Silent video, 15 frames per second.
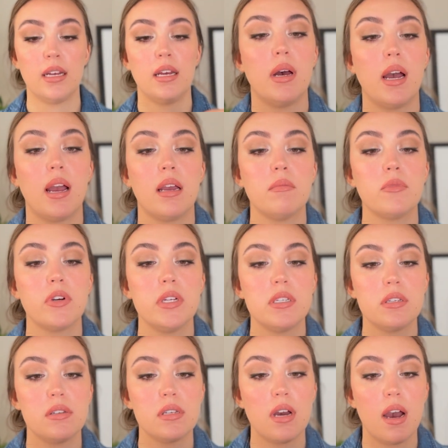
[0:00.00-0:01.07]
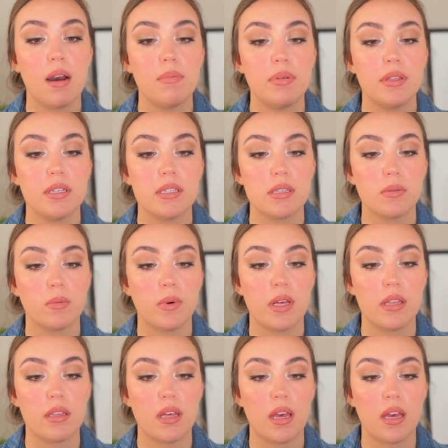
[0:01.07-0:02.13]
I'm going to top this with
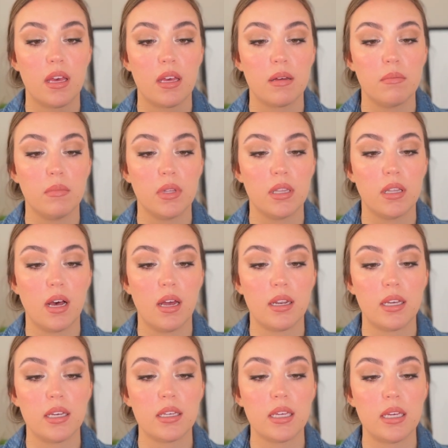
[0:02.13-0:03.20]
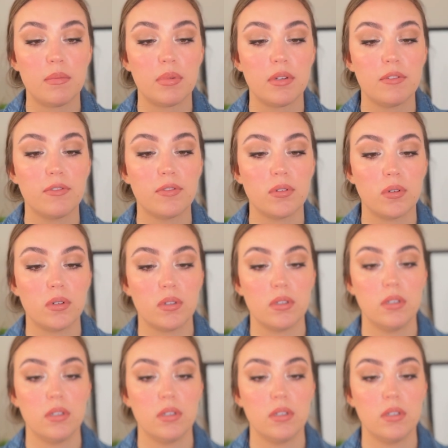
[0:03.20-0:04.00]
a Milani Keep It Full